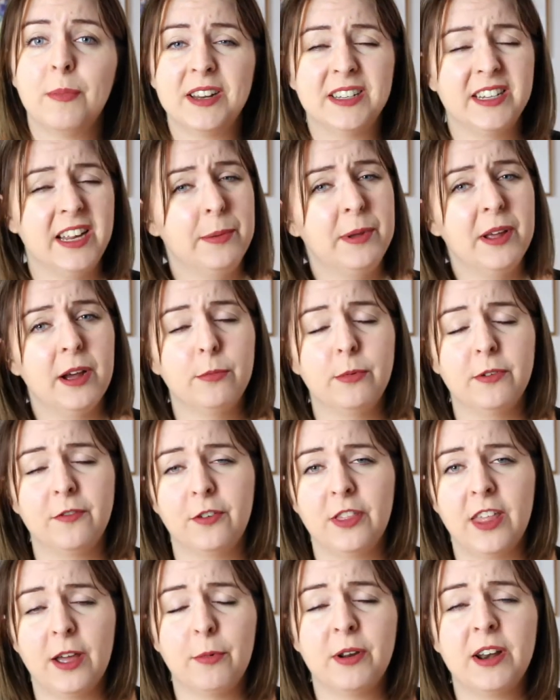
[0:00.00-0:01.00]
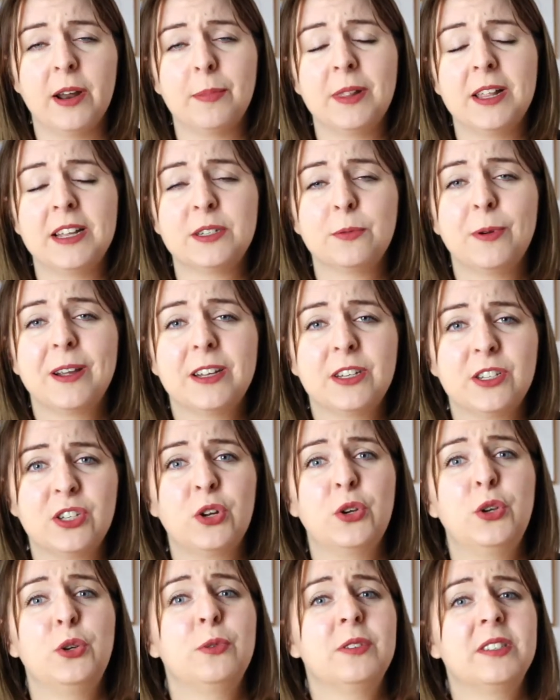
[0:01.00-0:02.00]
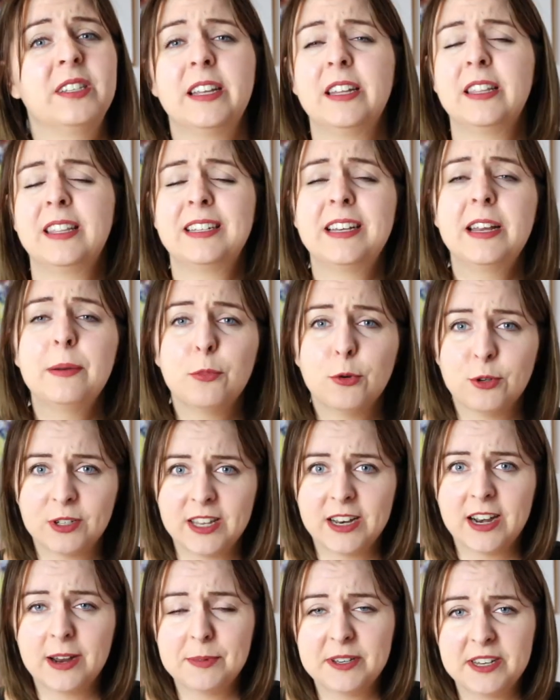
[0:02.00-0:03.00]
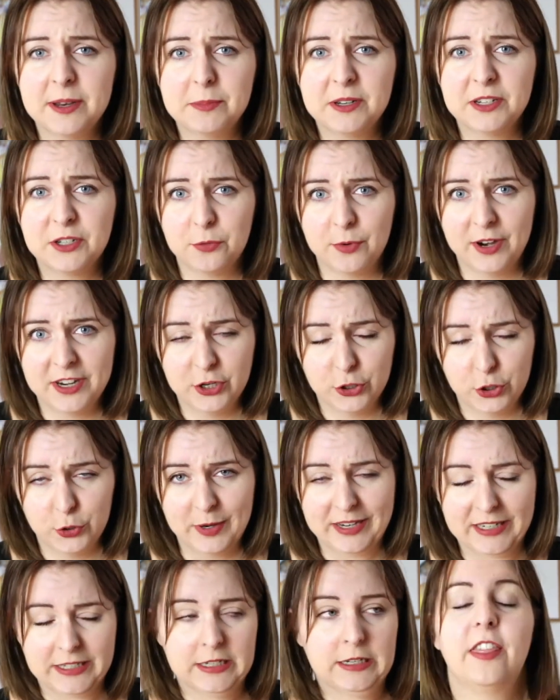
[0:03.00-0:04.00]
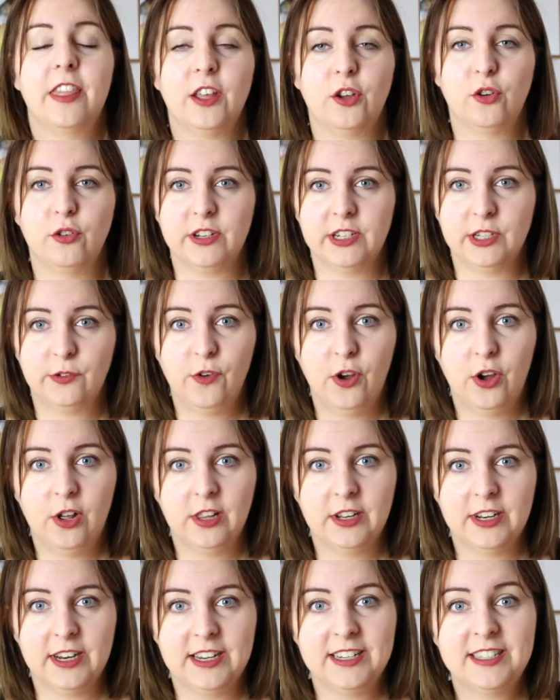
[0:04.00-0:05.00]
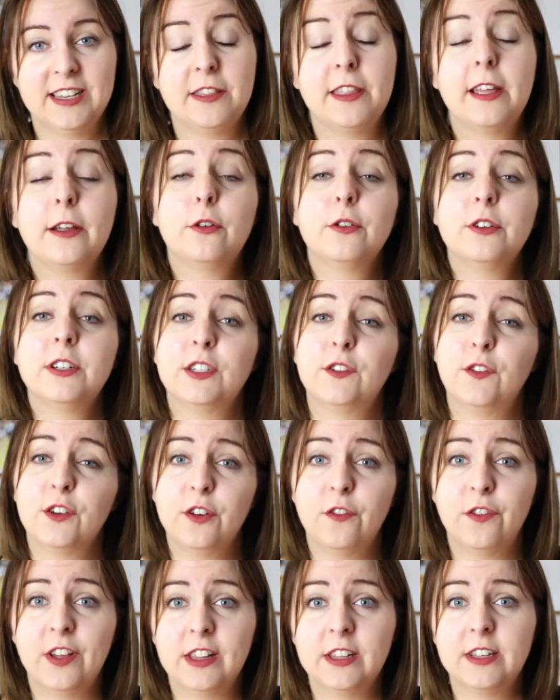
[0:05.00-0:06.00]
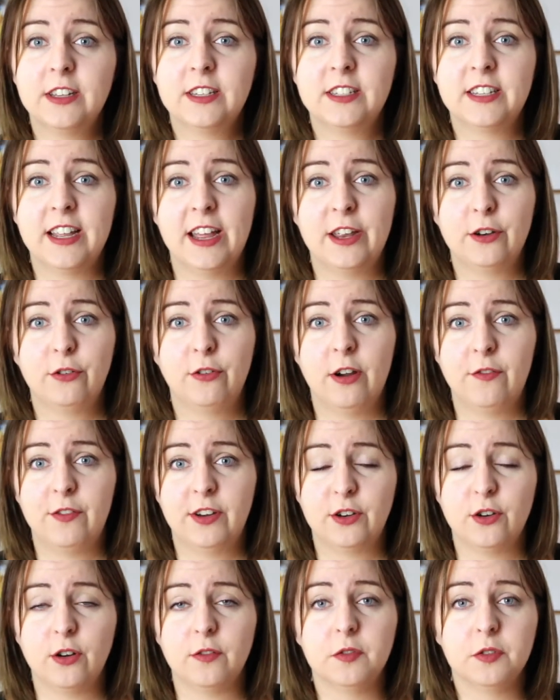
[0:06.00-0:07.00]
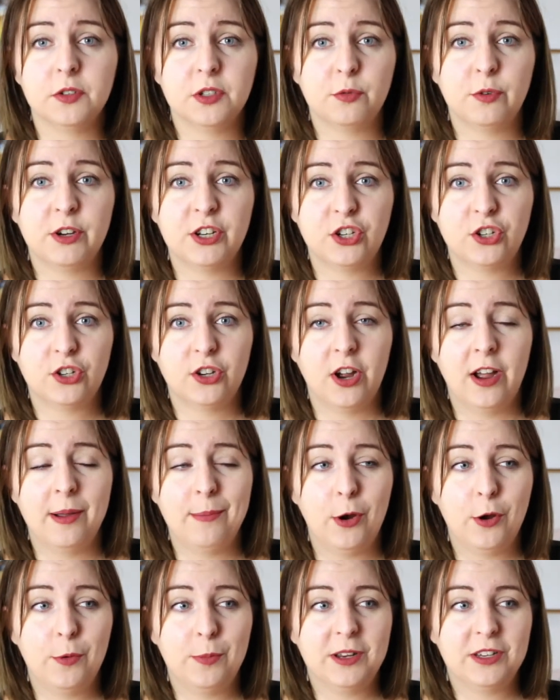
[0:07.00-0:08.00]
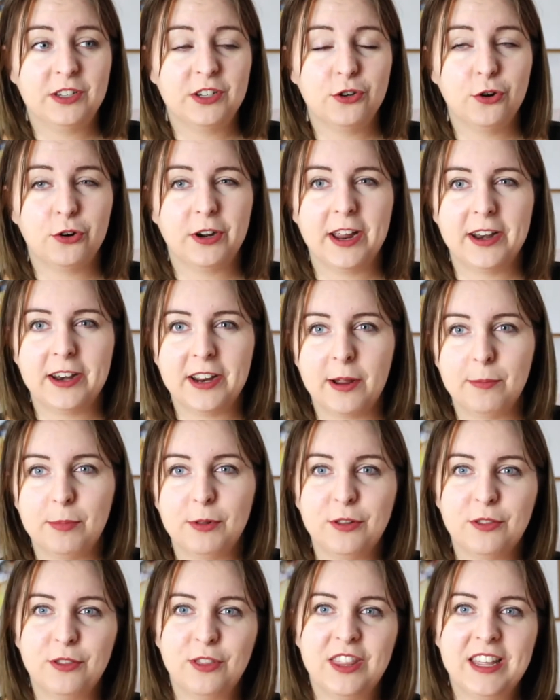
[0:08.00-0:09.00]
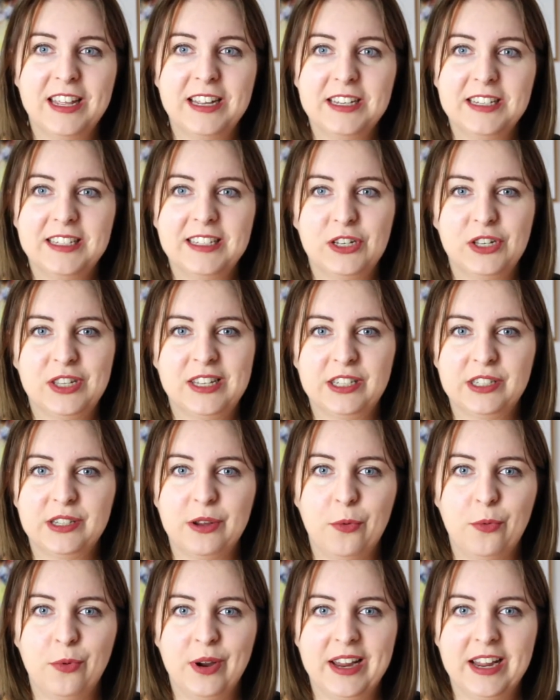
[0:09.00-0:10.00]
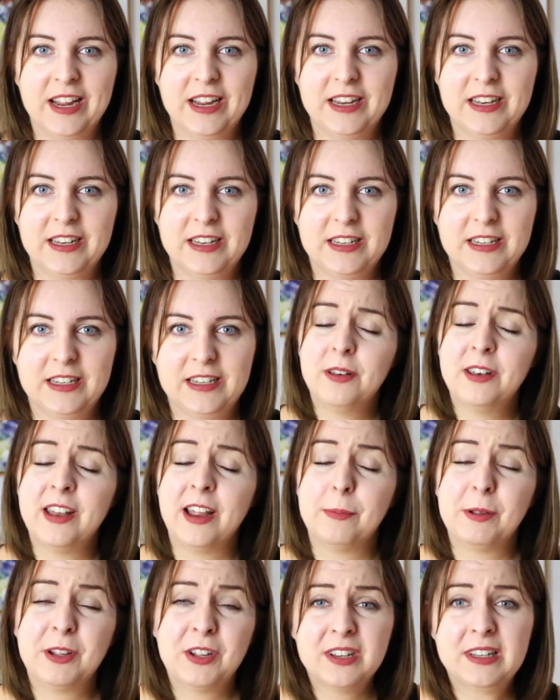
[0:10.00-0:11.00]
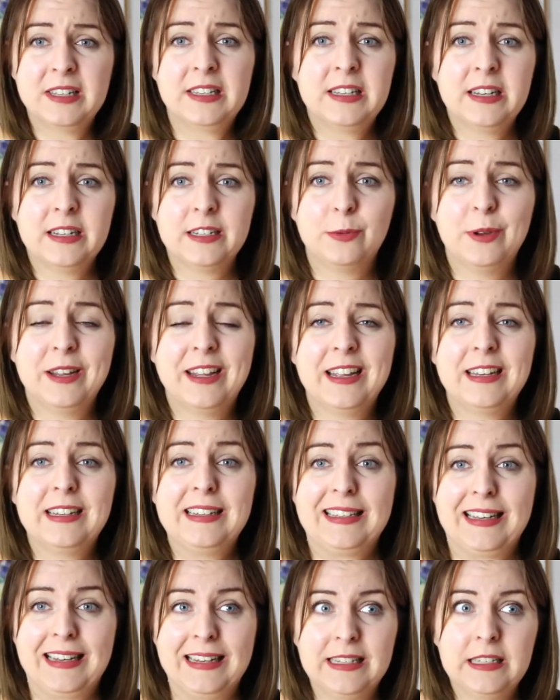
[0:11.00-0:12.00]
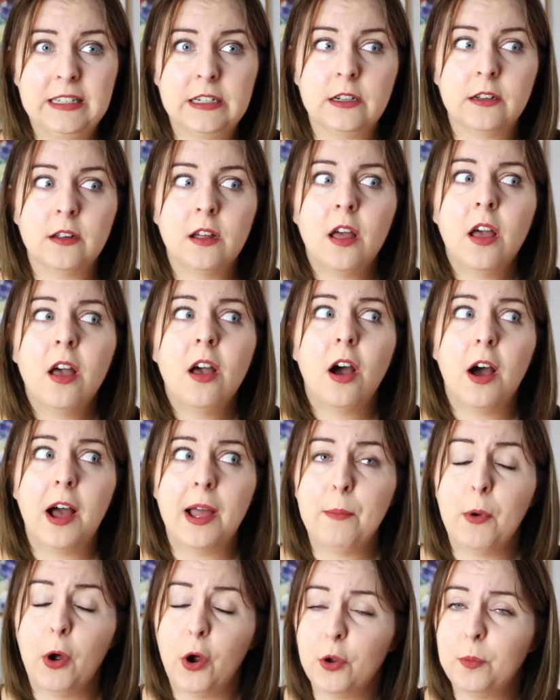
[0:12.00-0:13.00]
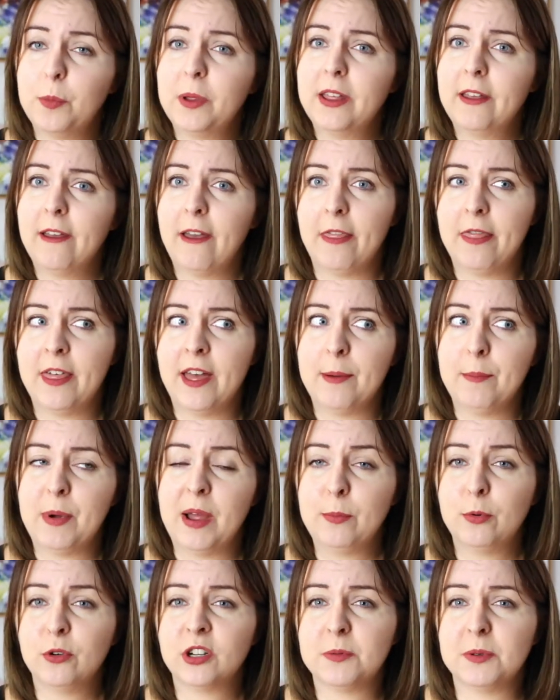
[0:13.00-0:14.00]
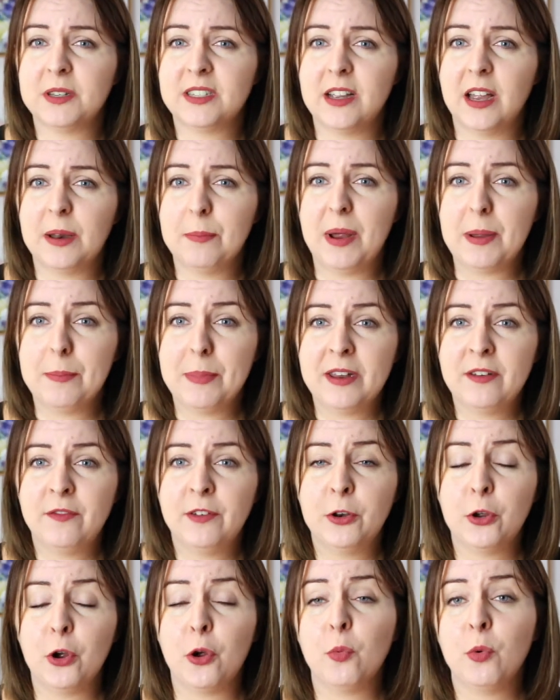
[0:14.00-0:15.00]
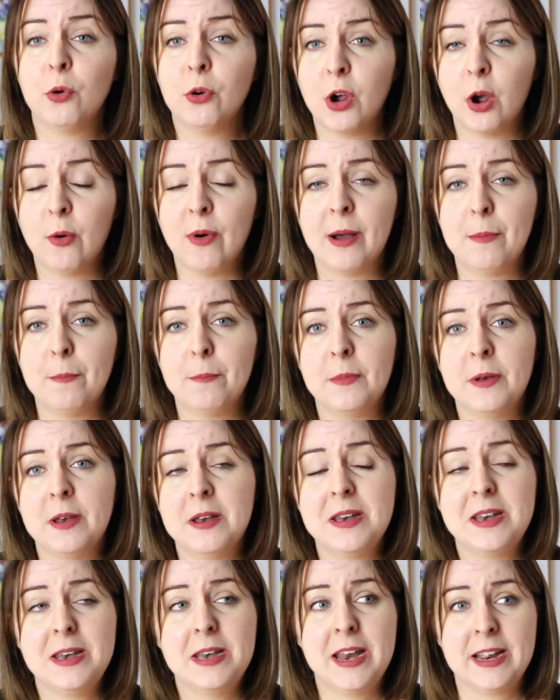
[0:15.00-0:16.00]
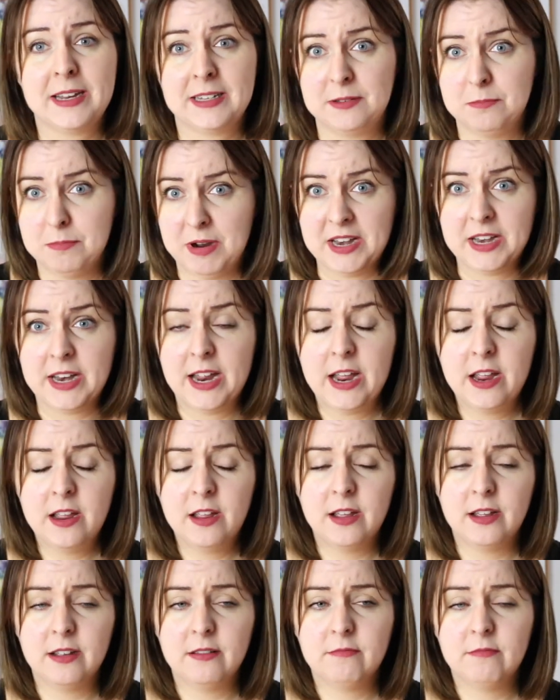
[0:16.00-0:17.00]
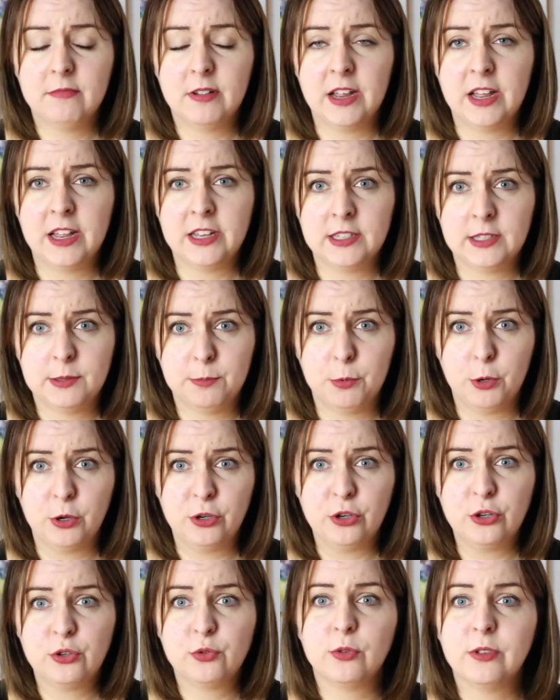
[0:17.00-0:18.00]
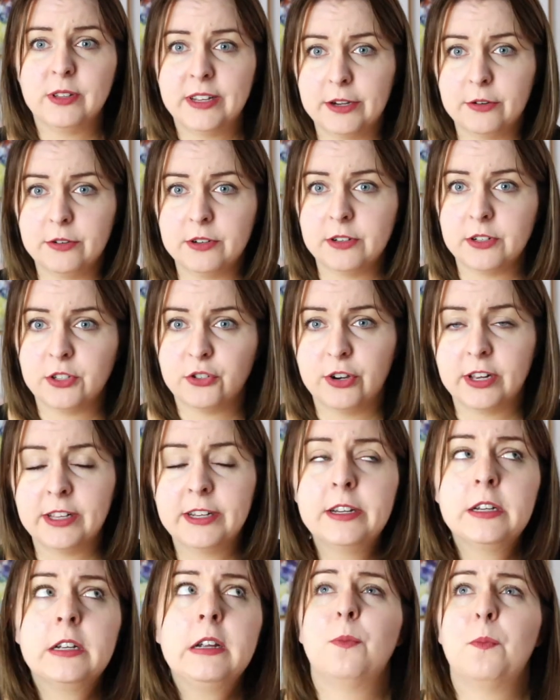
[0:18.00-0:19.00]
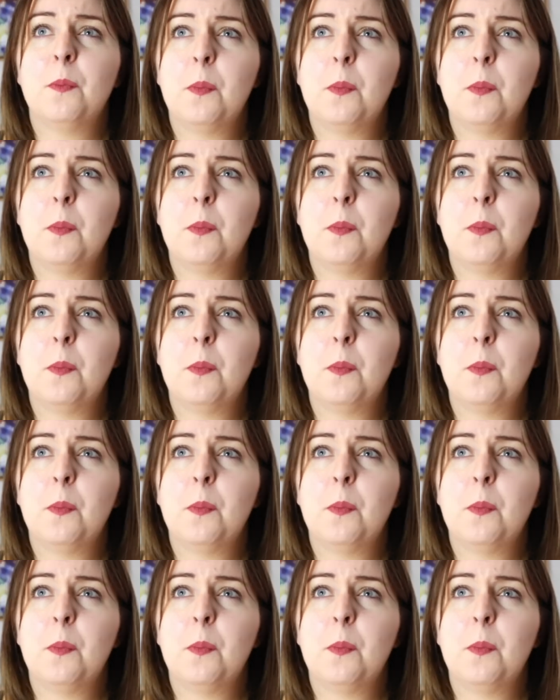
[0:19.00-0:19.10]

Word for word: My T B R for that went up last week, so you'll see the ten books that I'm attempting to read in two weeks. Thank goodness for holidays, and thank goodness for novellas and graphic novels, which I'm hoping to knock out a couple of things this weekend. Now, because next weekend is Easter, I'm hoping that my Books Beside My Bed video will go up next Monday as per usual here in Australia.